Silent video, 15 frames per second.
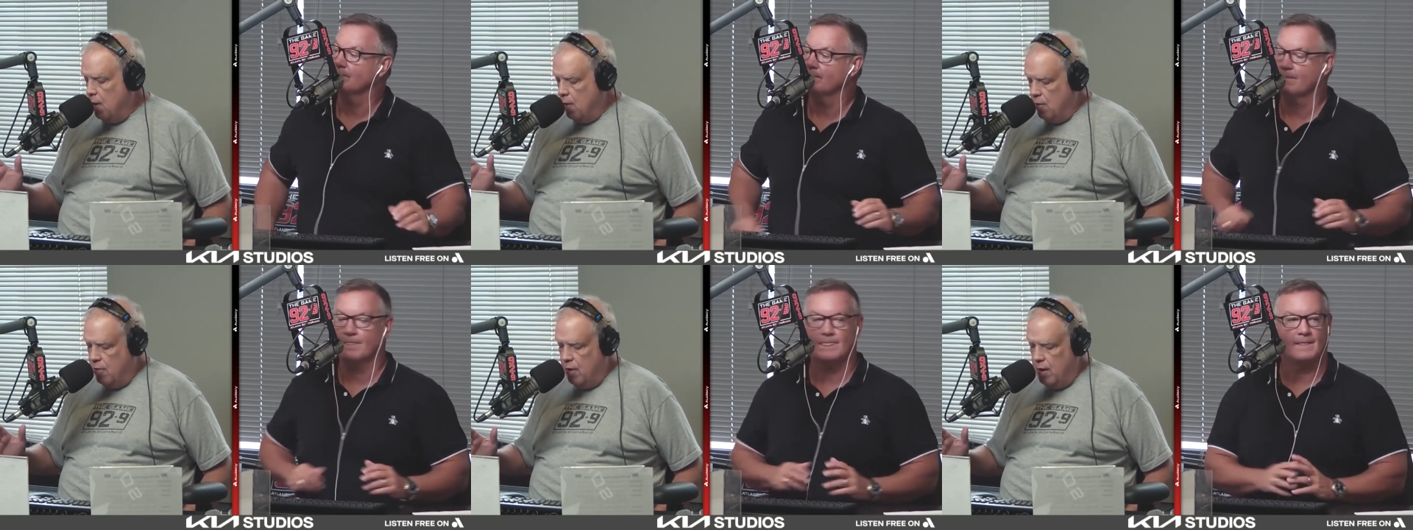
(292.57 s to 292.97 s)

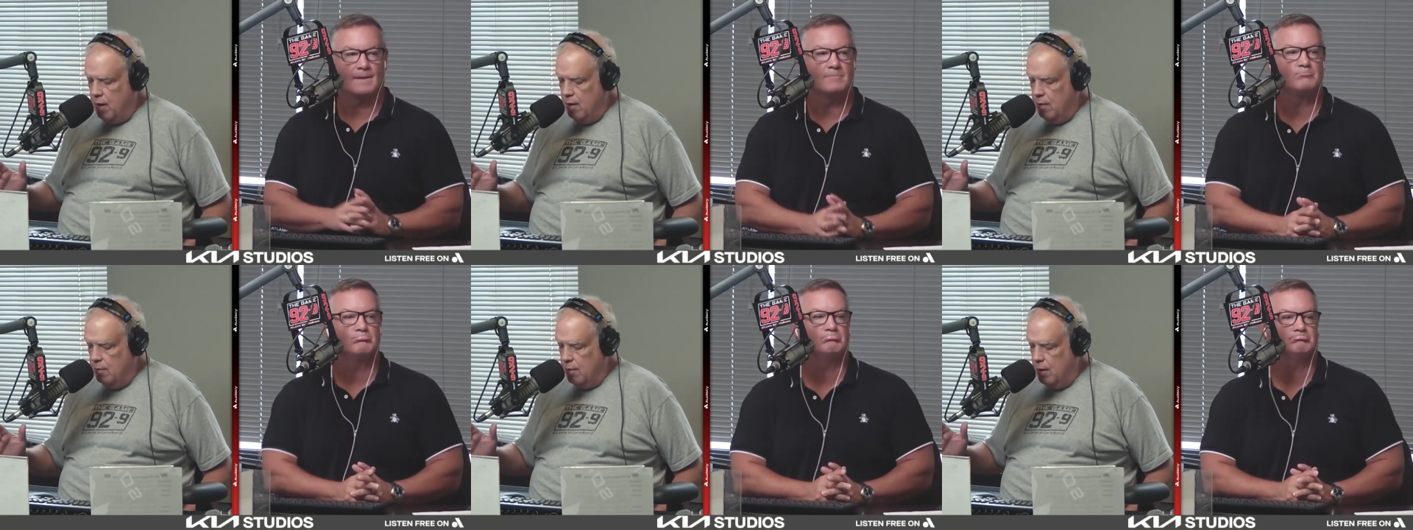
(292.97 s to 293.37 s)

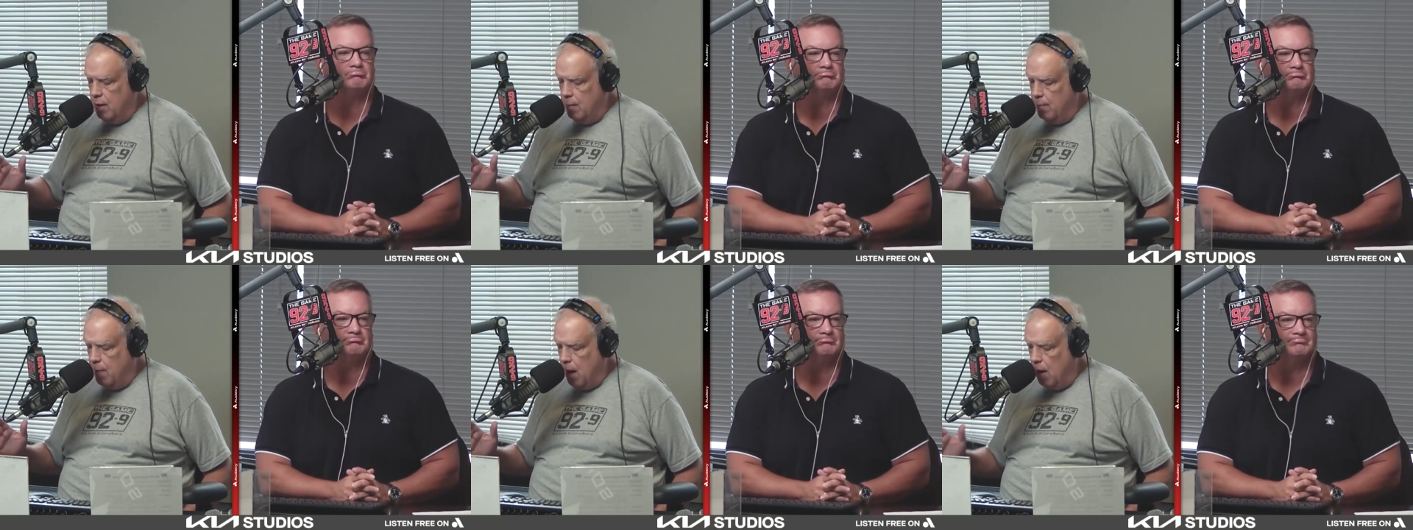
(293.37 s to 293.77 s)
Speaker 1: the the
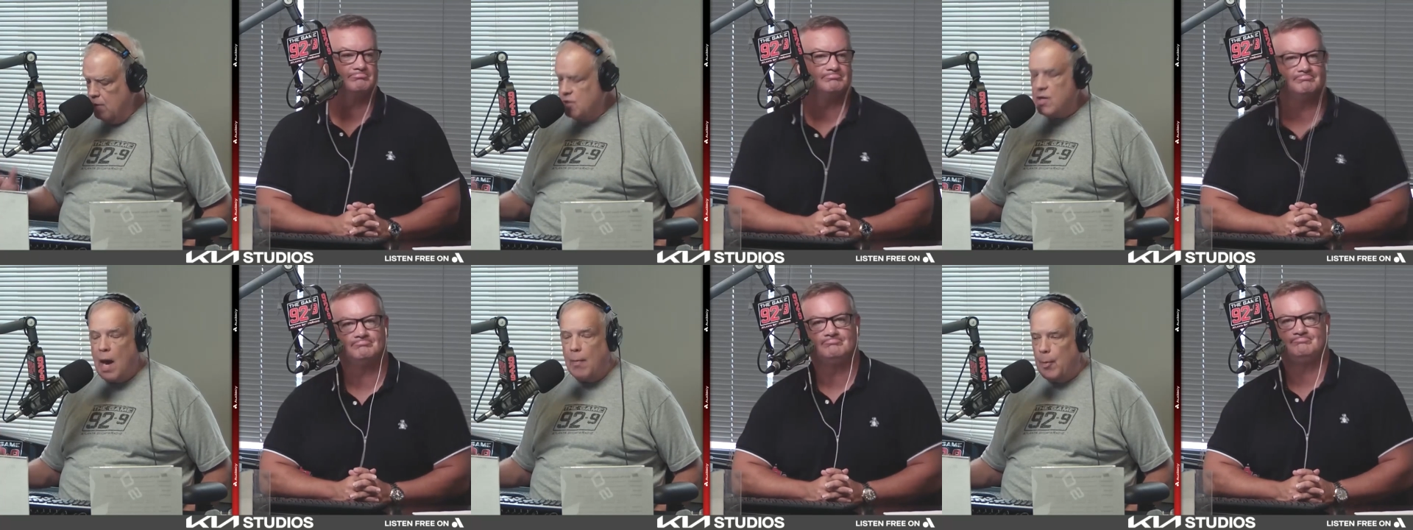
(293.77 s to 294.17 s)

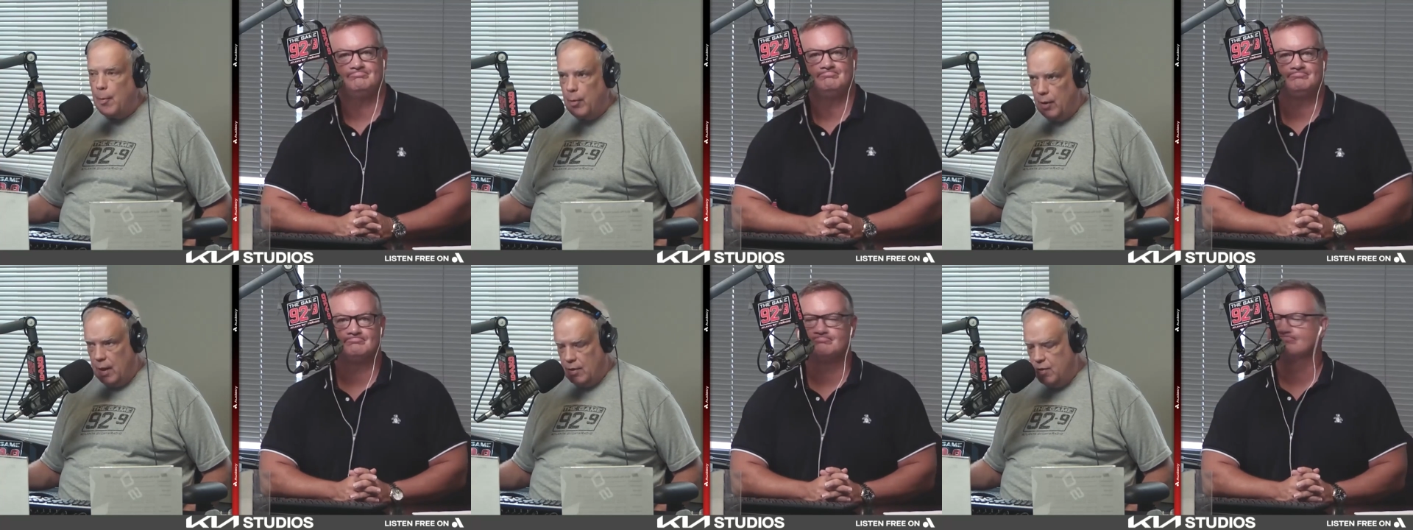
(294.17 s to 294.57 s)
unstoppable
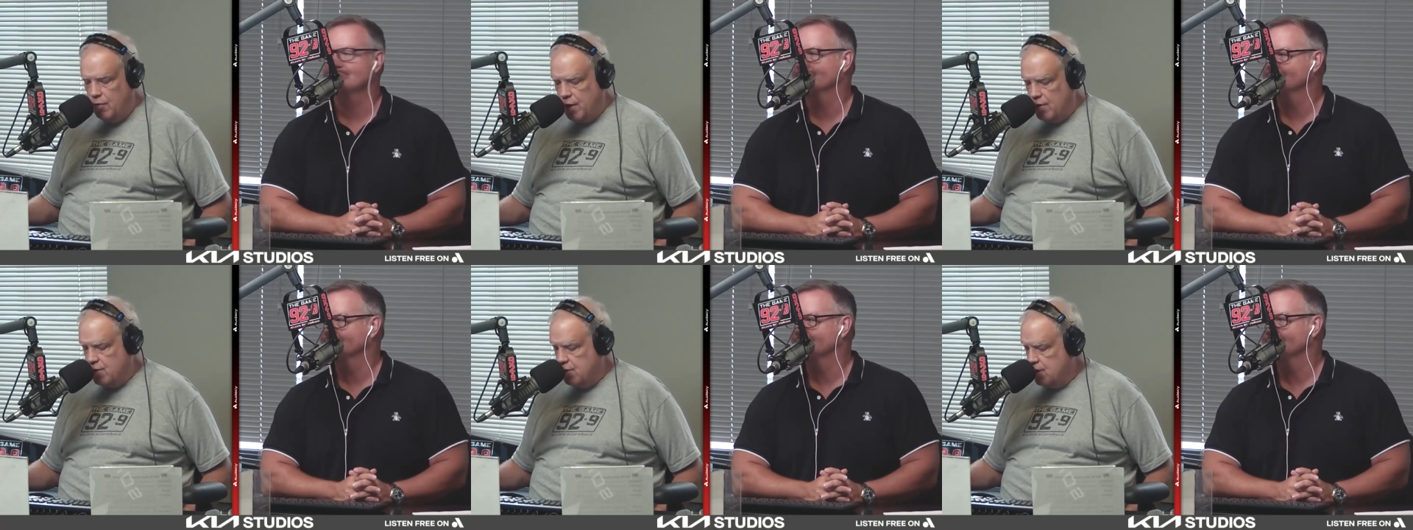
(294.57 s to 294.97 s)
like
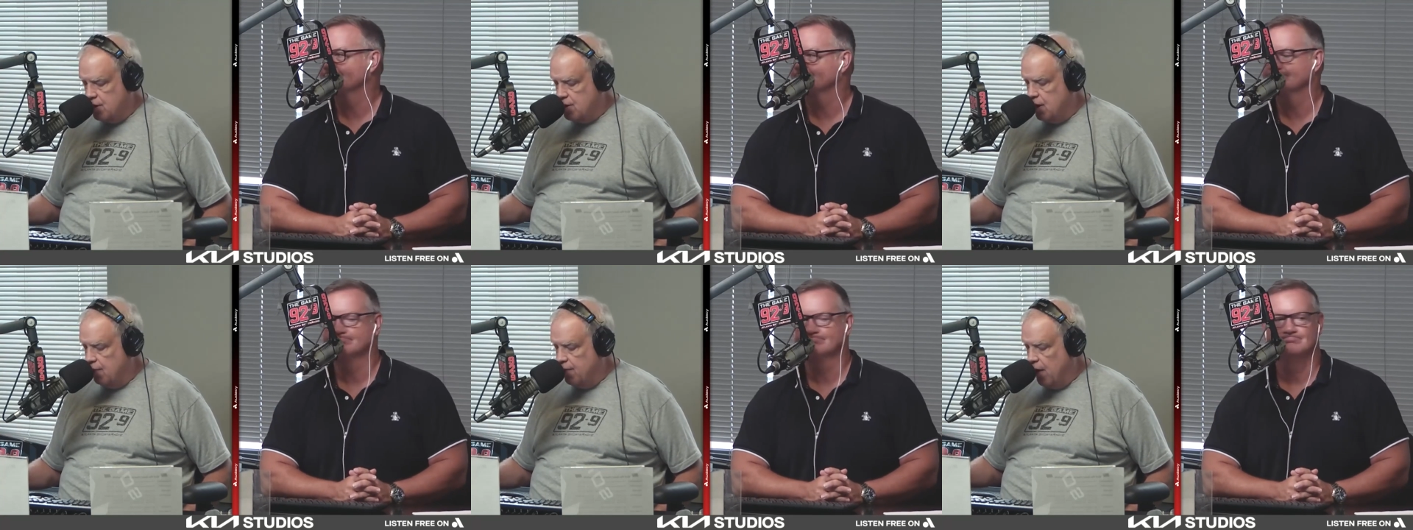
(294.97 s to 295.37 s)

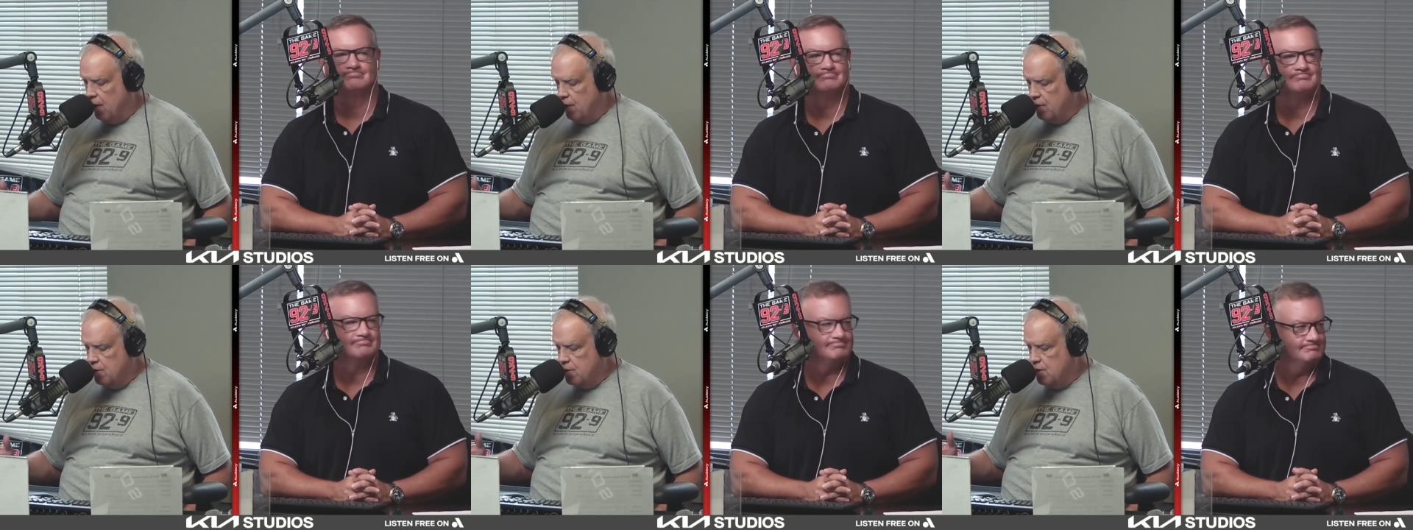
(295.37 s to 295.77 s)
2016
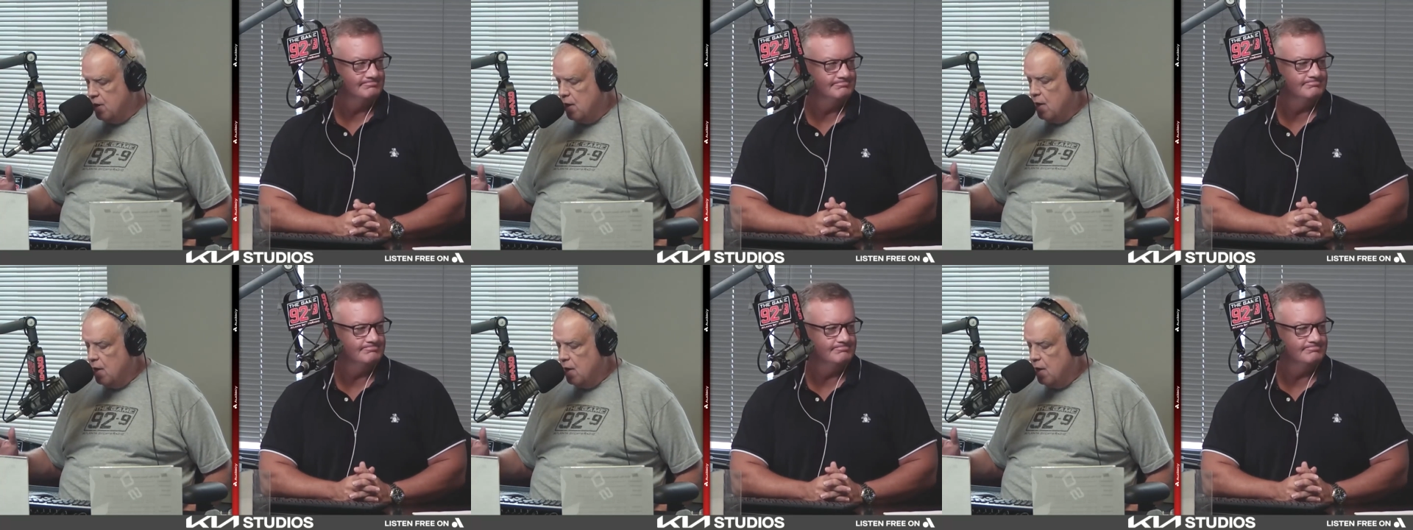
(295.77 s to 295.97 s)
Falcons,